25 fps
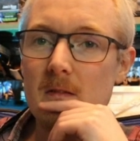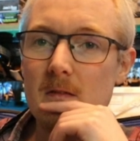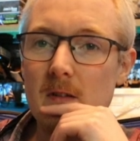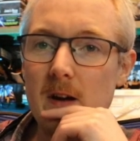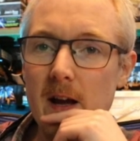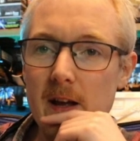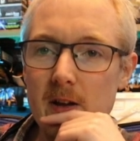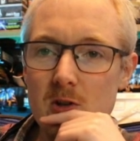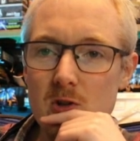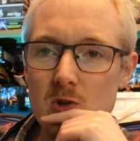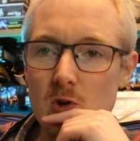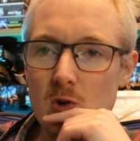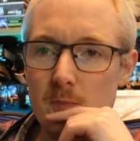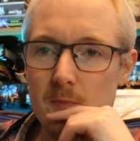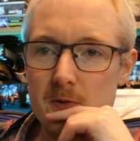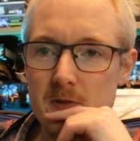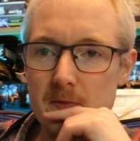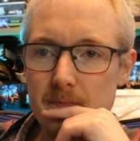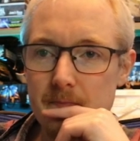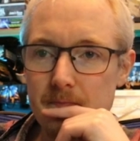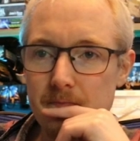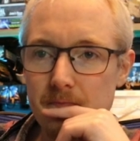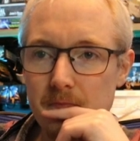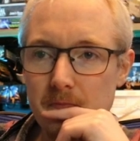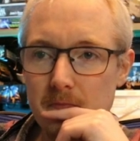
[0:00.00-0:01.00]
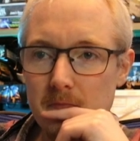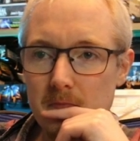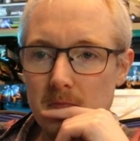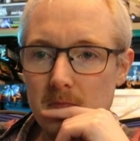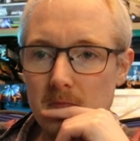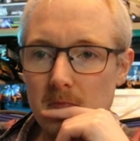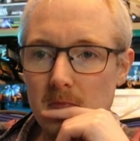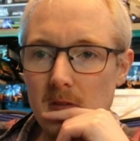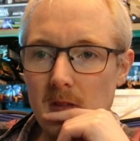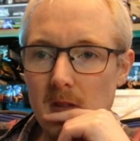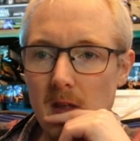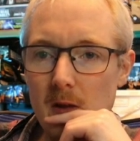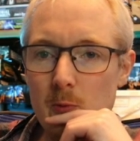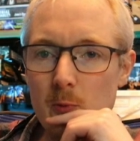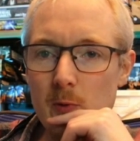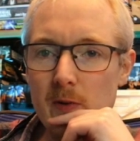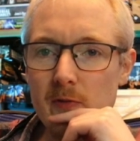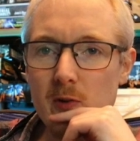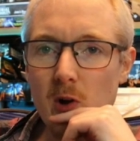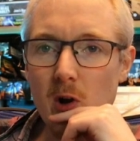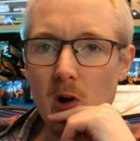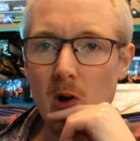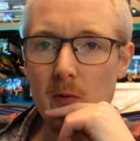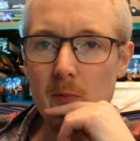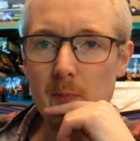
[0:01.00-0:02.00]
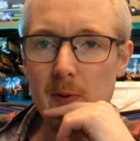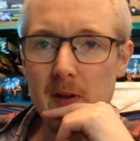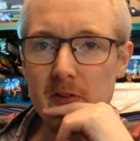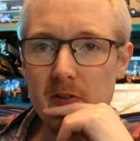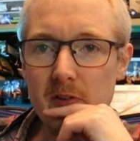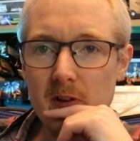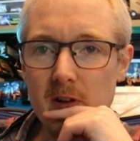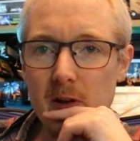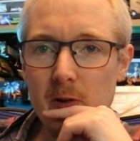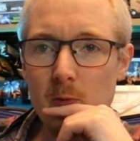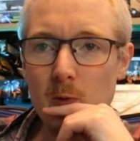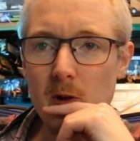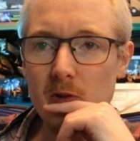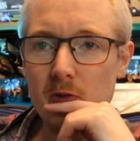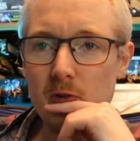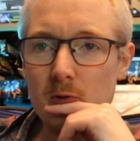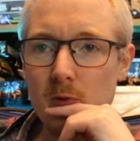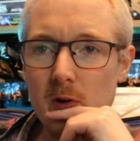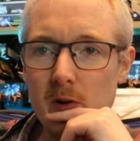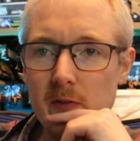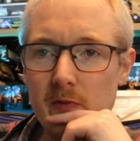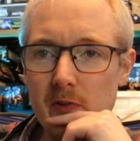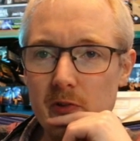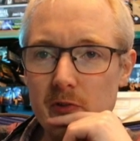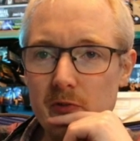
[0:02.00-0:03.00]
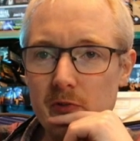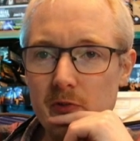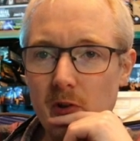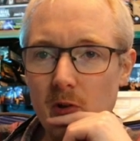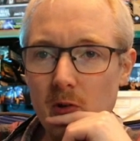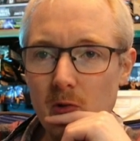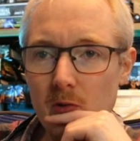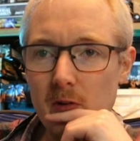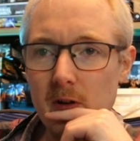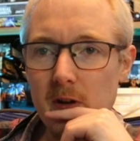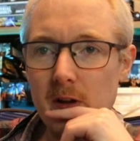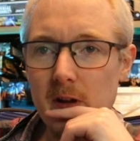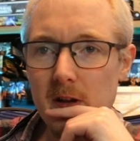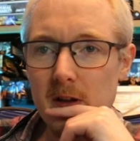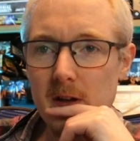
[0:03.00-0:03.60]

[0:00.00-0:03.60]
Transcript: Right, troops. We've got basically 1 squad of Assault